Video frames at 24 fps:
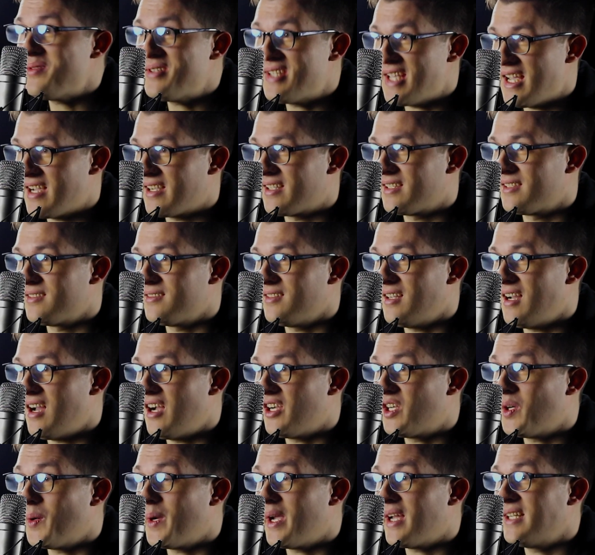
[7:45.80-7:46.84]
music
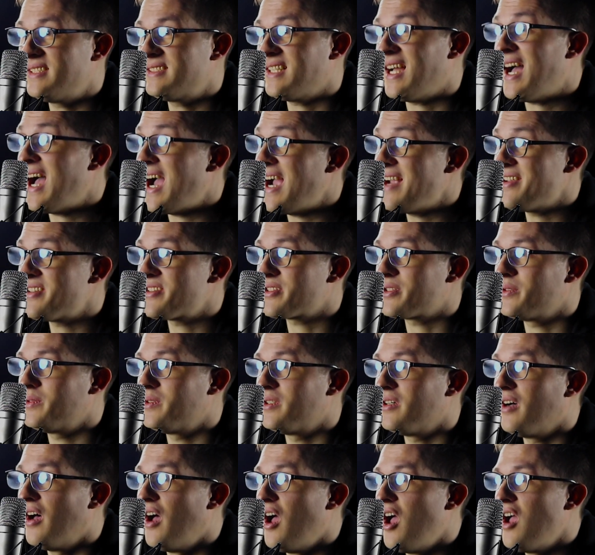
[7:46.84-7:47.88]
going into high
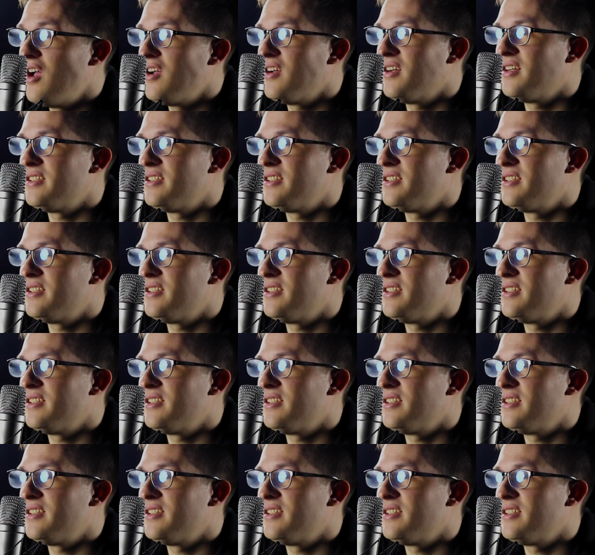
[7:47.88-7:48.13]
school